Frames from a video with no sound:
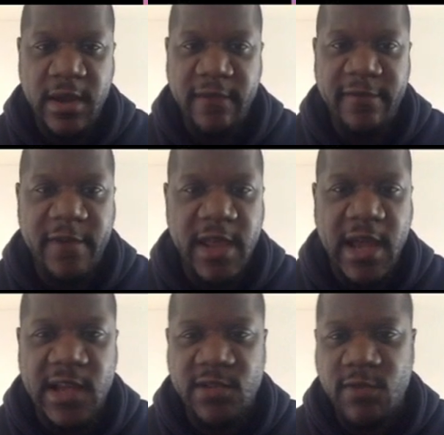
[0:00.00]
and find
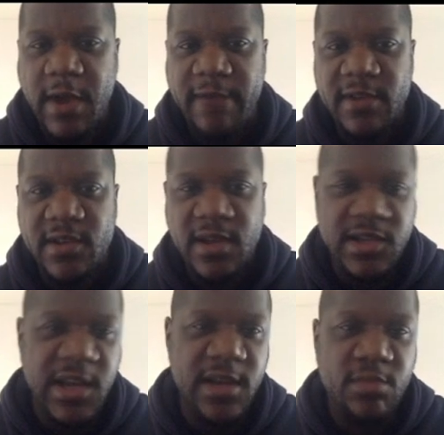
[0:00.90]
that as well. Have it uh,
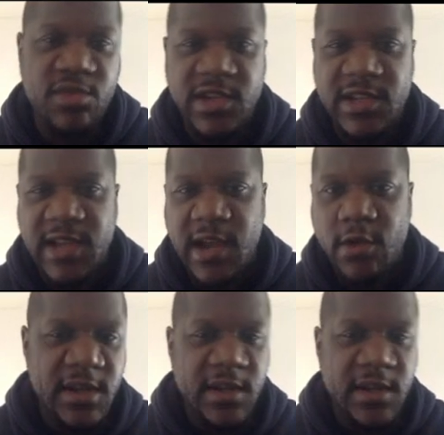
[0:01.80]
check the project out.